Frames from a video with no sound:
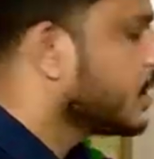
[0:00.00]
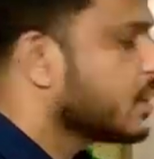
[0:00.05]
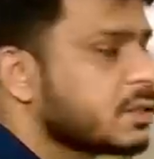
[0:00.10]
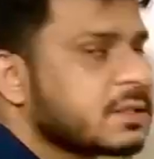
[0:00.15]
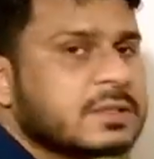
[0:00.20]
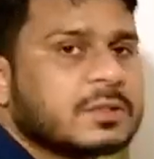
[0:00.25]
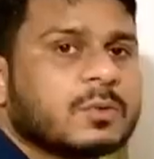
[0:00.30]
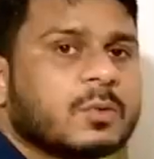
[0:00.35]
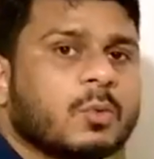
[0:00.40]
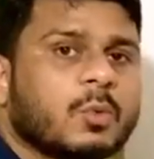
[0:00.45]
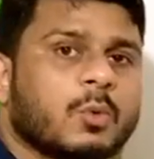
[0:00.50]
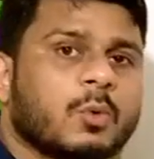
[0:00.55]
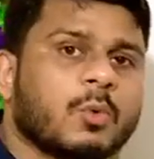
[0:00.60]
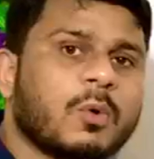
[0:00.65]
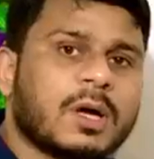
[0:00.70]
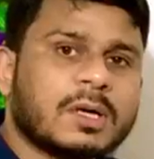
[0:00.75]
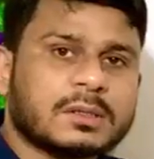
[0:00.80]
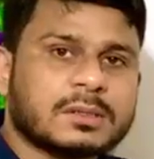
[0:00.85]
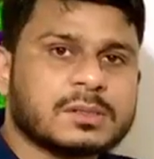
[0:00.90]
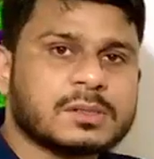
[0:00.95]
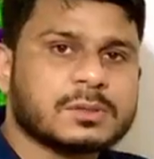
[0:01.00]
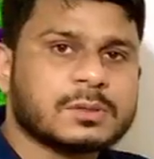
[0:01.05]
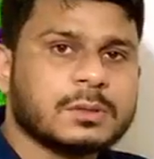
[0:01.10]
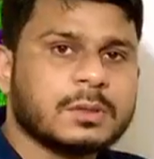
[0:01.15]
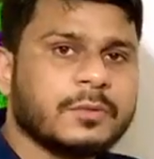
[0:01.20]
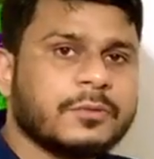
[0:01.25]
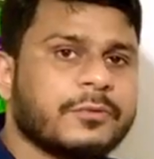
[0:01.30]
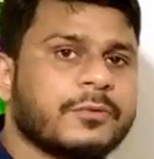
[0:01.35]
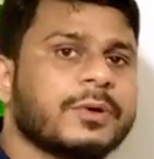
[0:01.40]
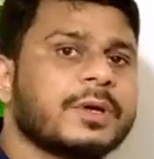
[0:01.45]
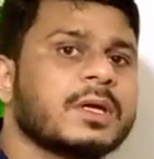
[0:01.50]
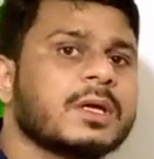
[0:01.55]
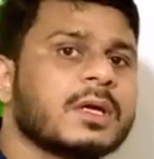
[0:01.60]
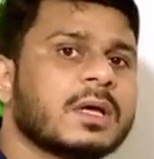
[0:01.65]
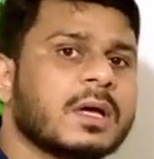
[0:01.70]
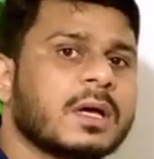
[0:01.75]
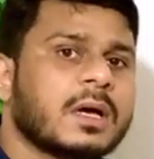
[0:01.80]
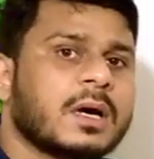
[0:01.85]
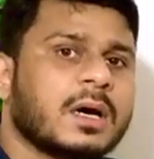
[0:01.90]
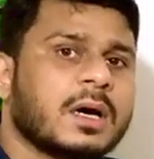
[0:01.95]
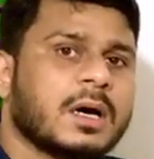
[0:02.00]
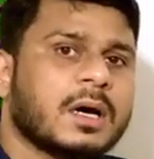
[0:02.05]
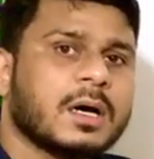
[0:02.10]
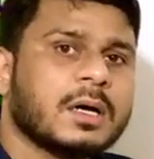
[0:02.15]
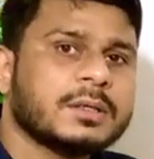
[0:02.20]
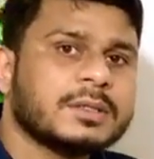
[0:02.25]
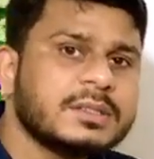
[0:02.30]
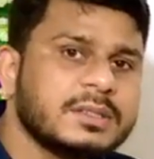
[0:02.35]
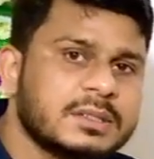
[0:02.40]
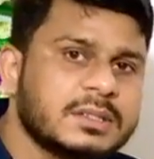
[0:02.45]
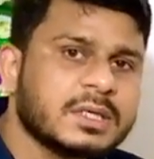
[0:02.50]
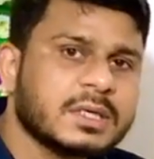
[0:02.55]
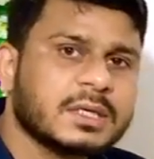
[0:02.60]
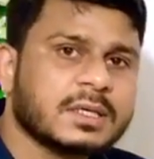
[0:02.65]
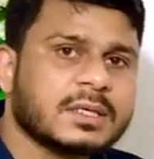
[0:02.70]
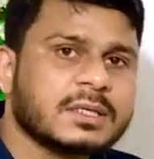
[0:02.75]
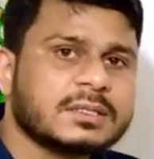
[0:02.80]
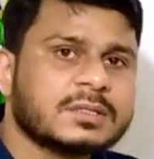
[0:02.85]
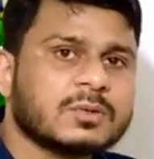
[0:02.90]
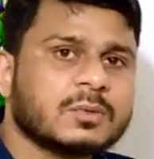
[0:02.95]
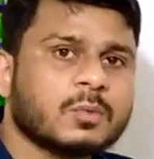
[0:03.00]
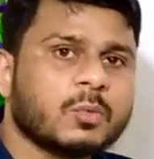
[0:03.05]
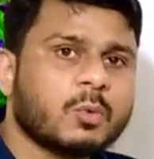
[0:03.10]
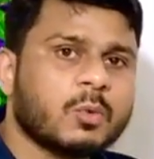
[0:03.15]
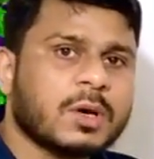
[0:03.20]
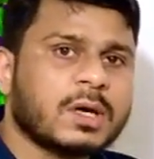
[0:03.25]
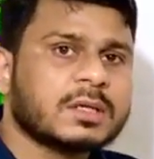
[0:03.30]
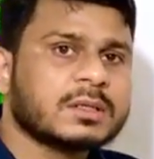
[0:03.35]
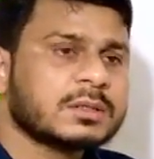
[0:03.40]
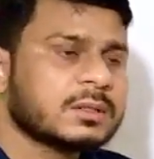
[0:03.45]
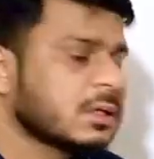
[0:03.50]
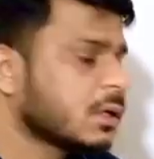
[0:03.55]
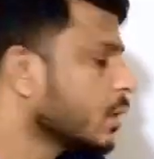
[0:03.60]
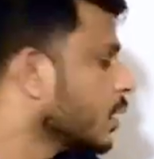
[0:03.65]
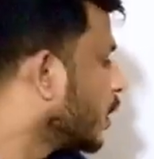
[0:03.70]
means 1. So if we integrate one